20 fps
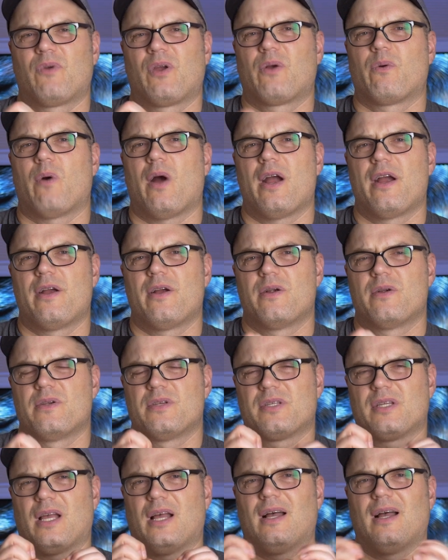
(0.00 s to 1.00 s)

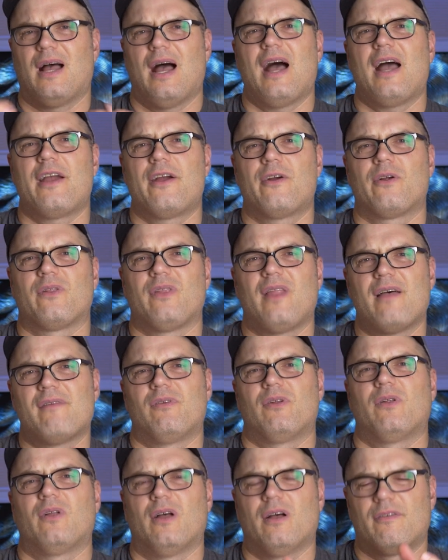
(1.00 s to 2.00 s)
requires a higher
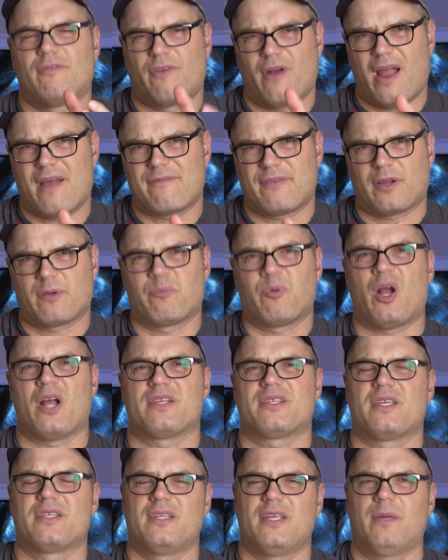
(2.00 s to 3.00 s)
level of graphic
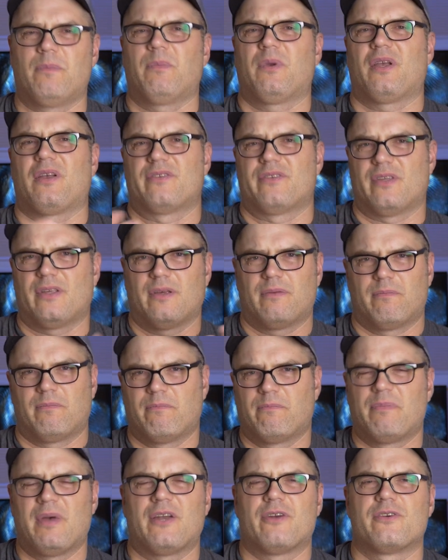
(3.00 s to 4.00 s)
processing because the
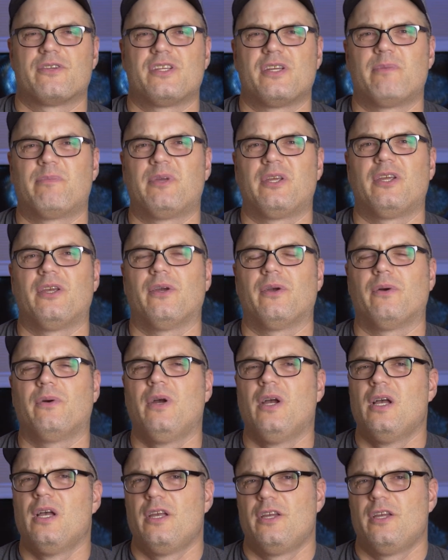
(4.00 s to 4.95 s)
better GPU.